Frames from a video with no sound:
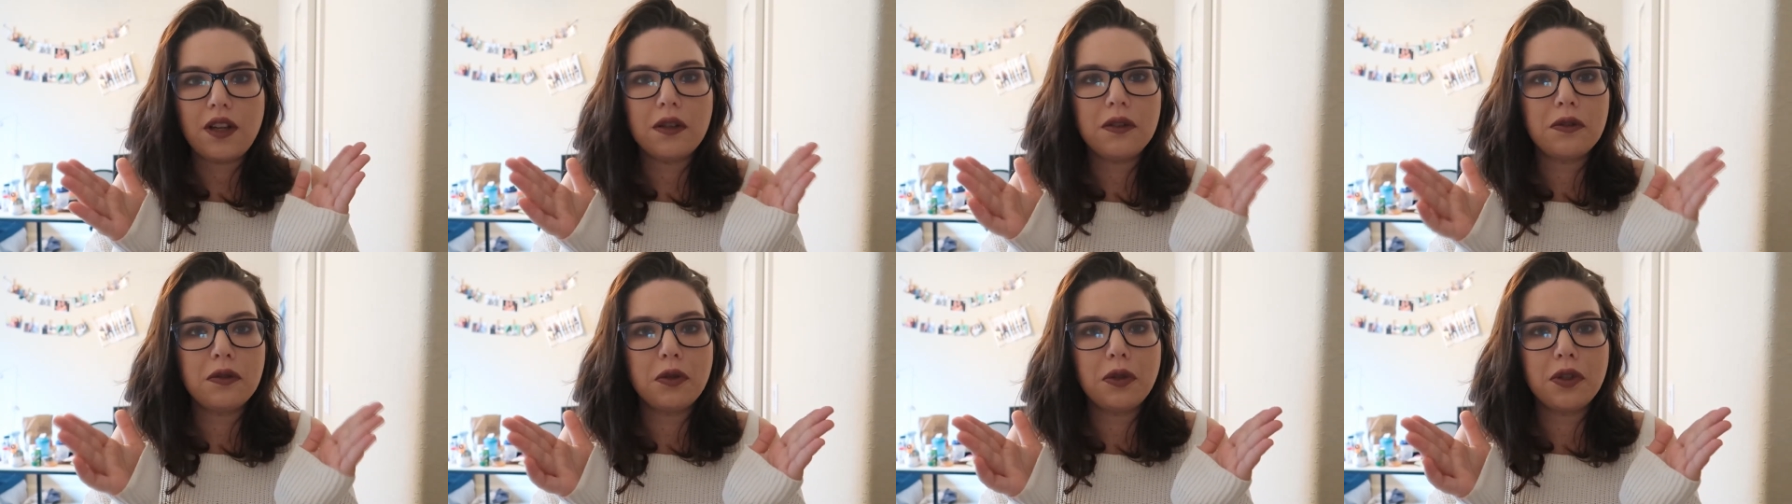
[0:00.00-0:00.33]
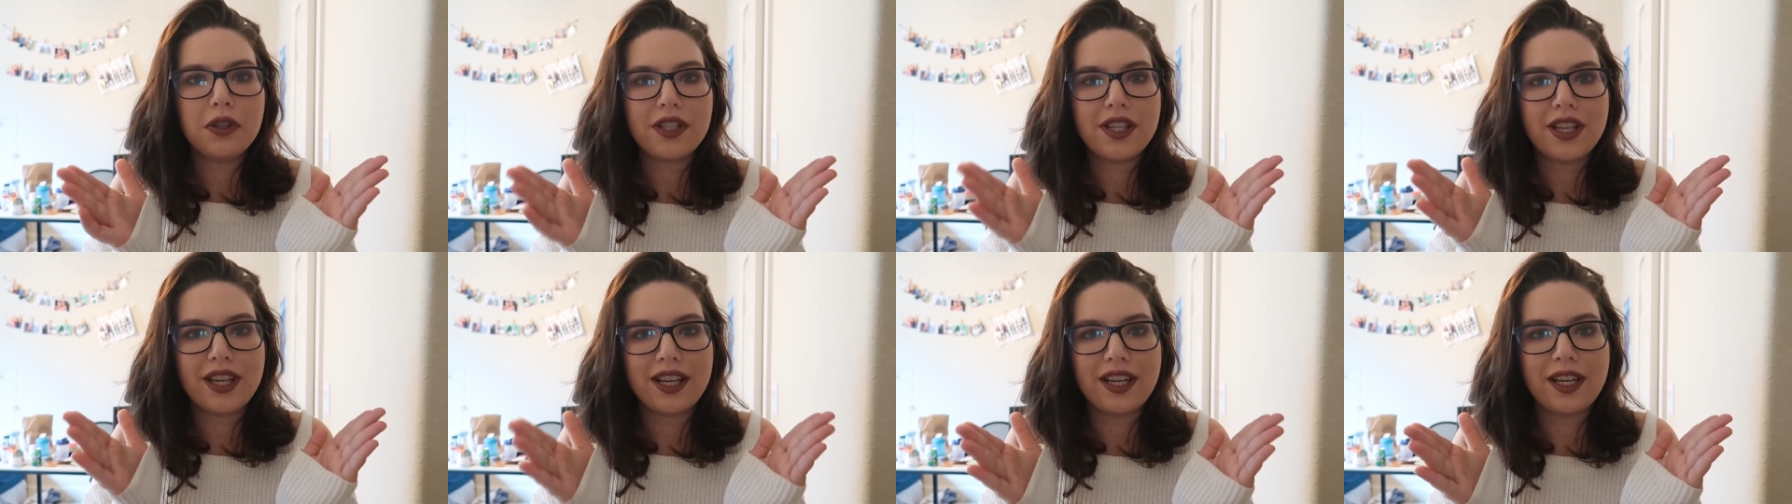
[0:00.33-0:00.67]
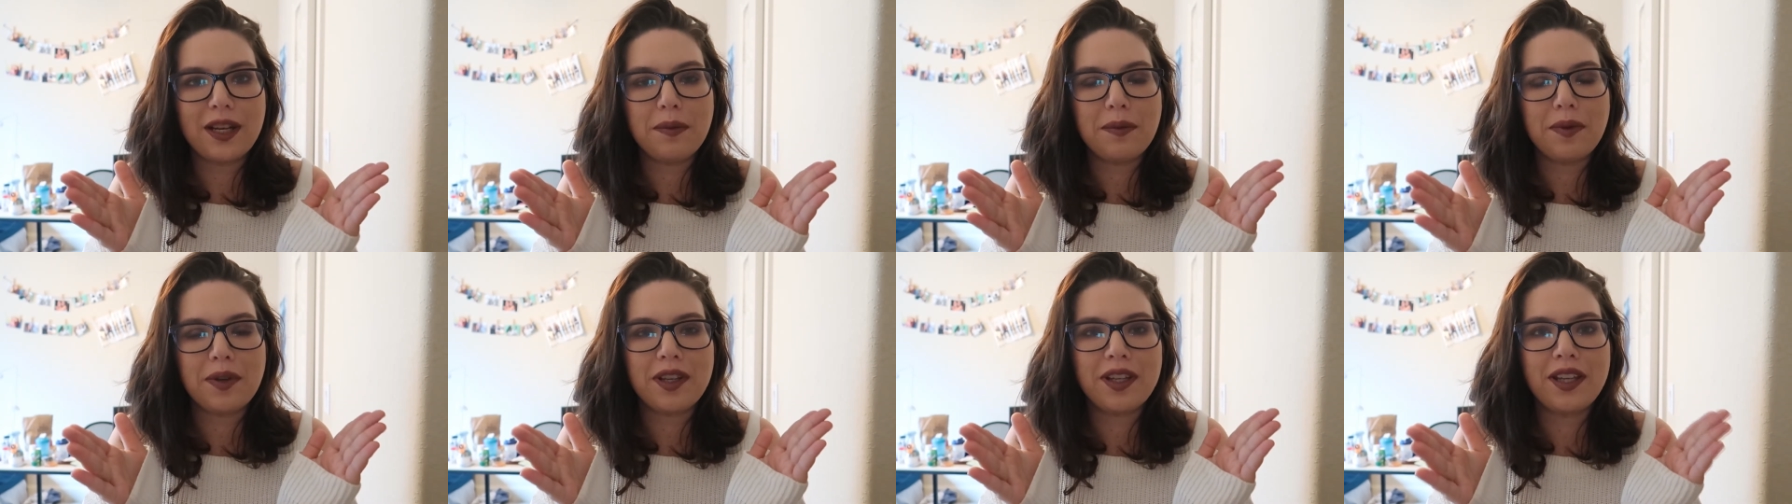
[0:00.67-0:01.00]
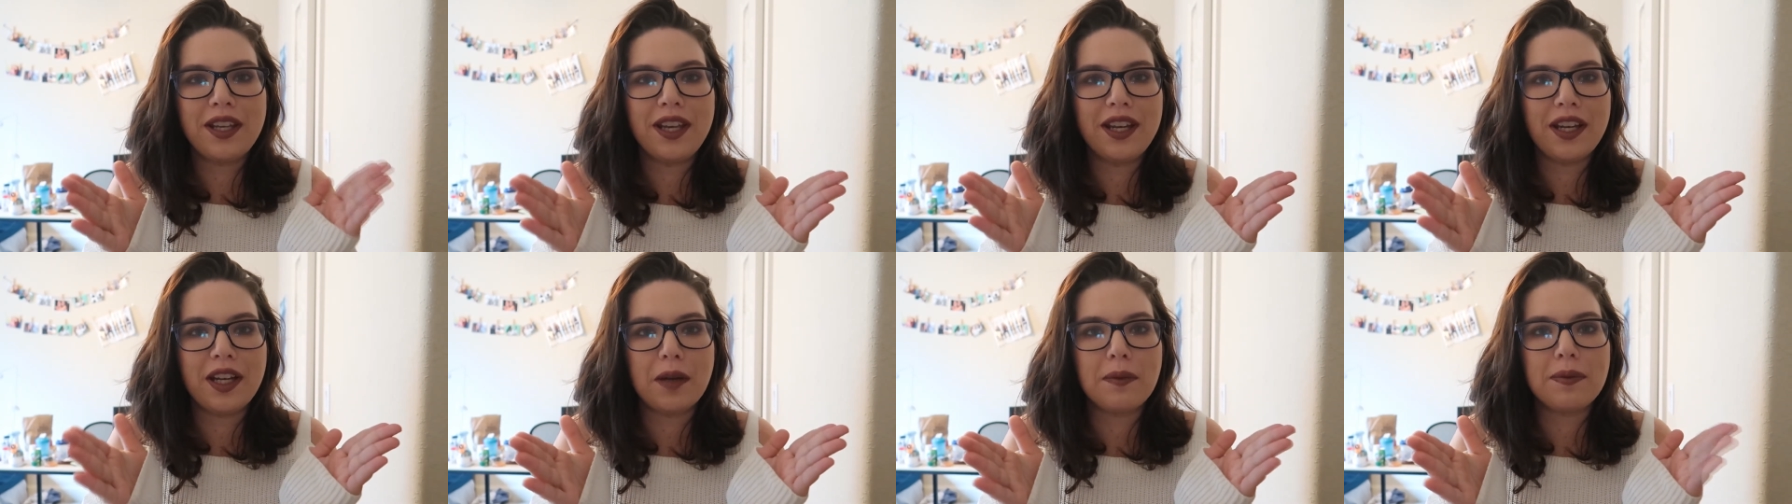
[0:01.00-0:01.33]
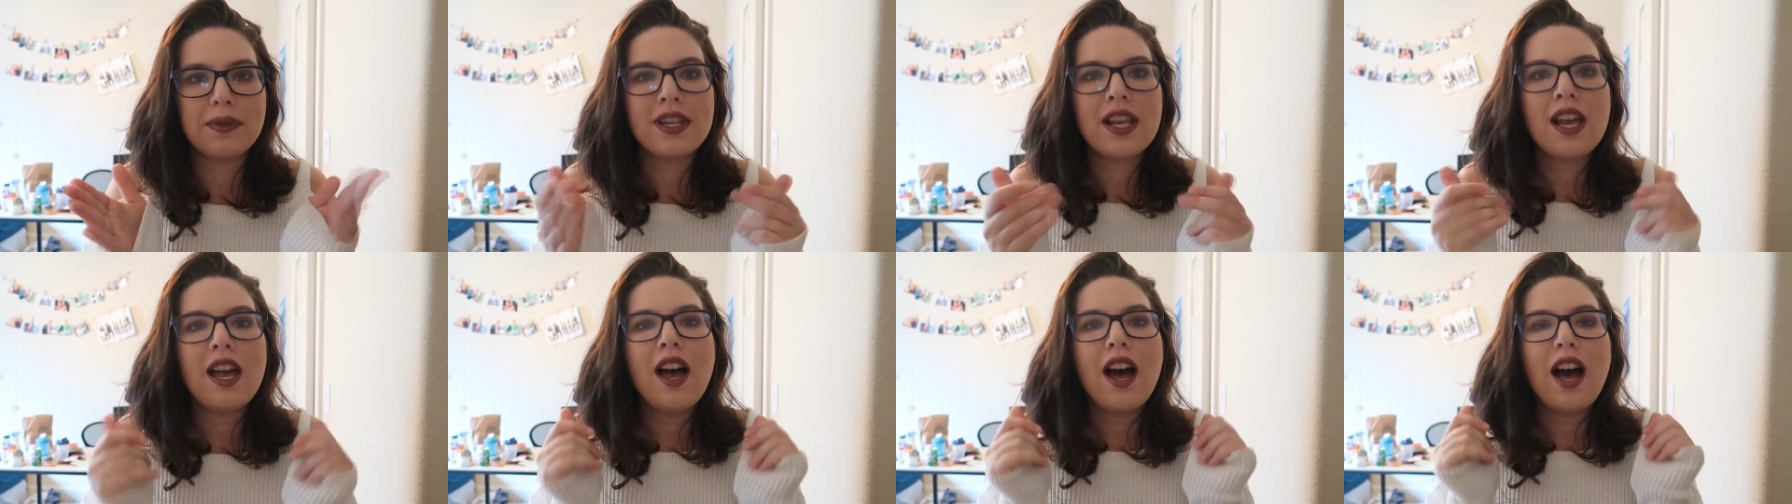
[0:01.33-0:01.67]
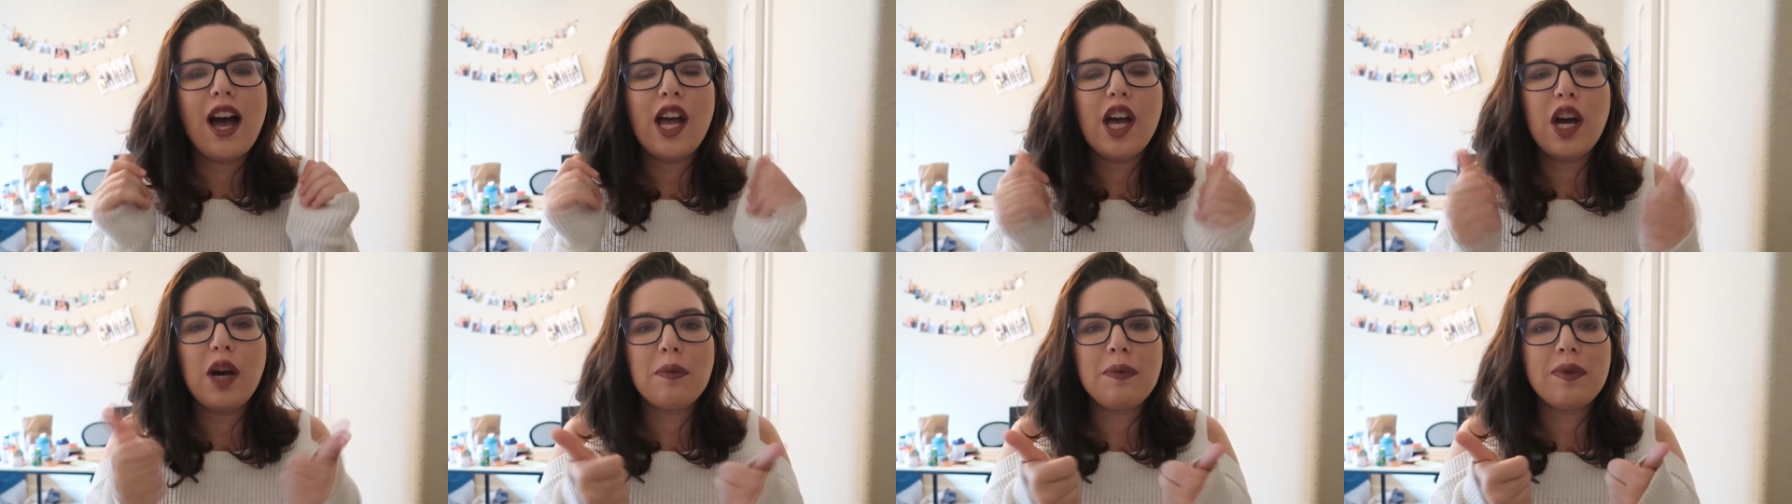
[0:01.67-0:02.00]
of course I get hiccups.
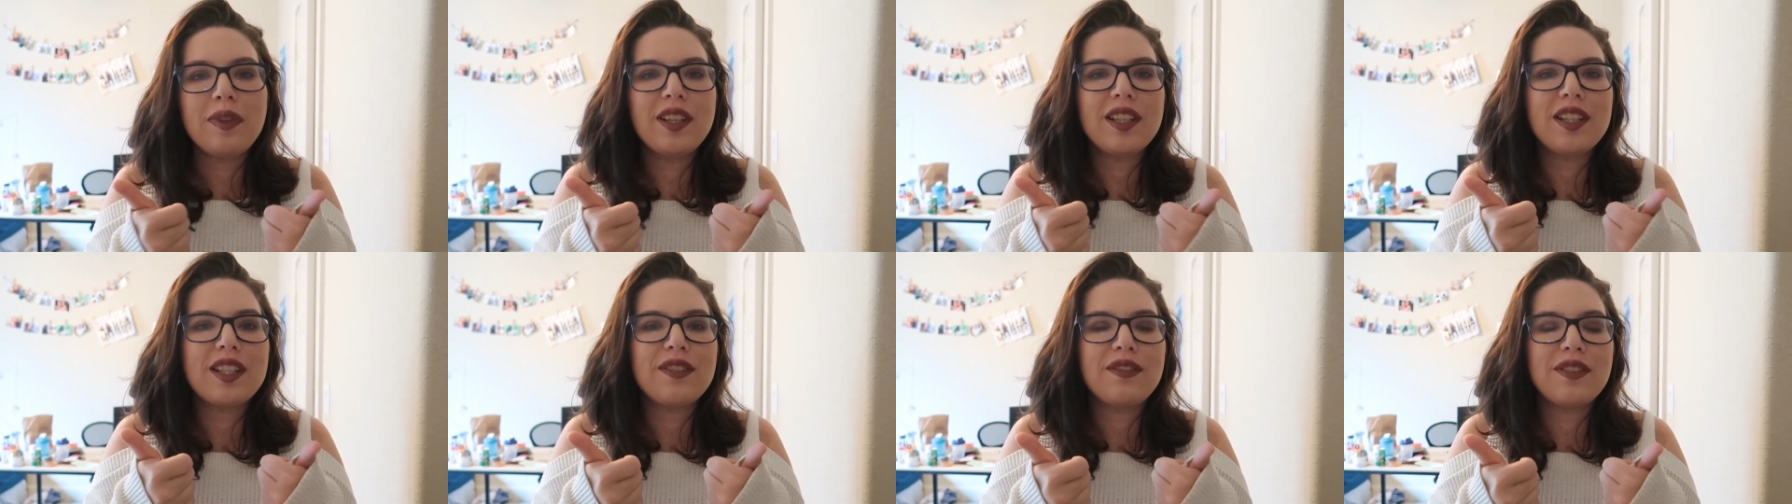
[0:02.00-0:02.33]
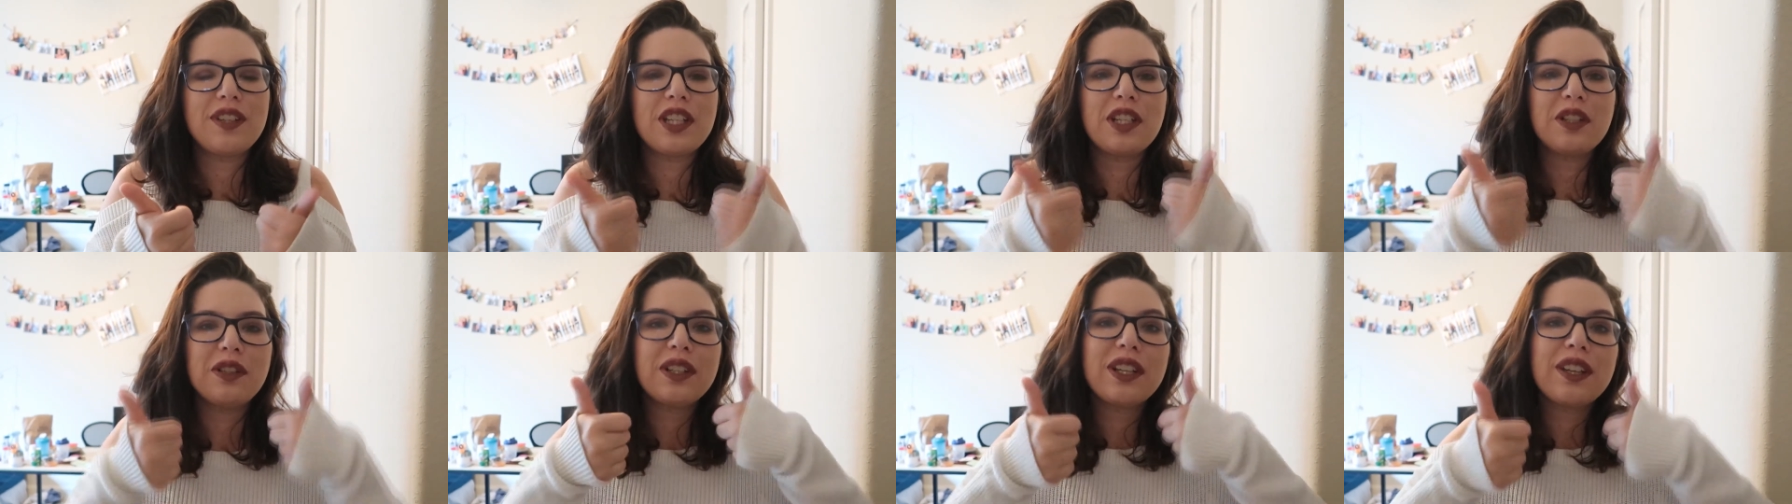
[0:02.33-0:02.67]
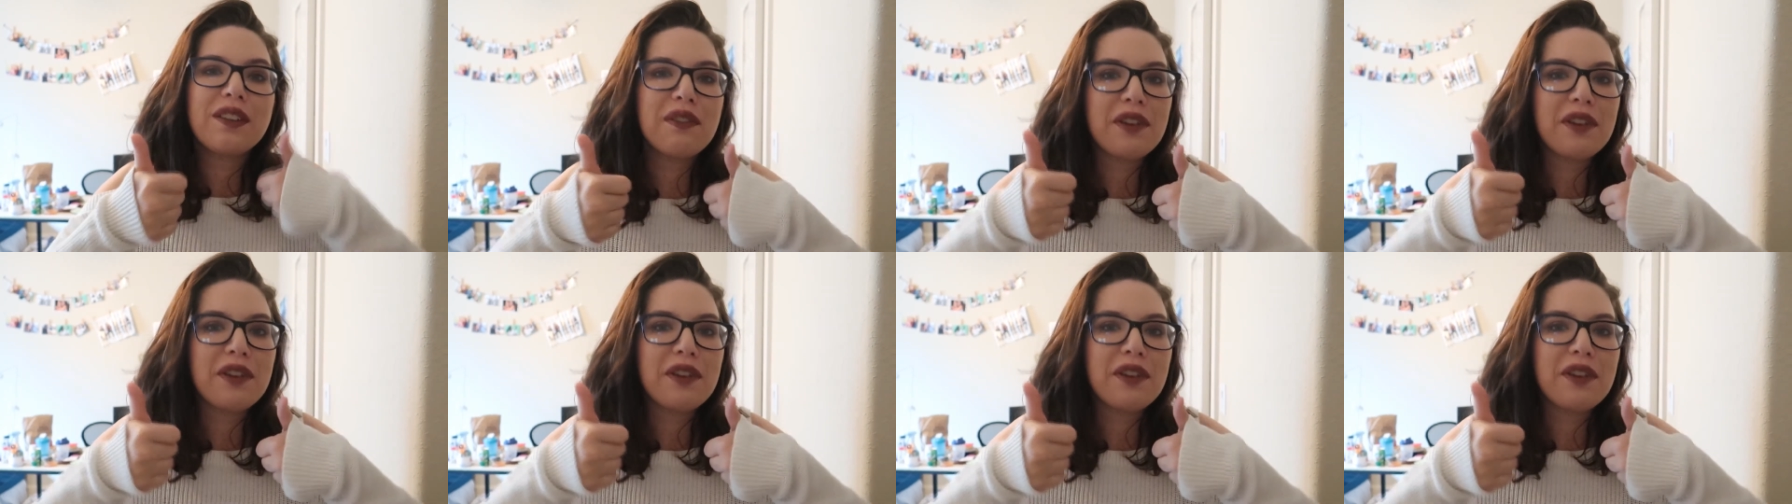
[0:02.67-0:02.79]
I hope you like this video.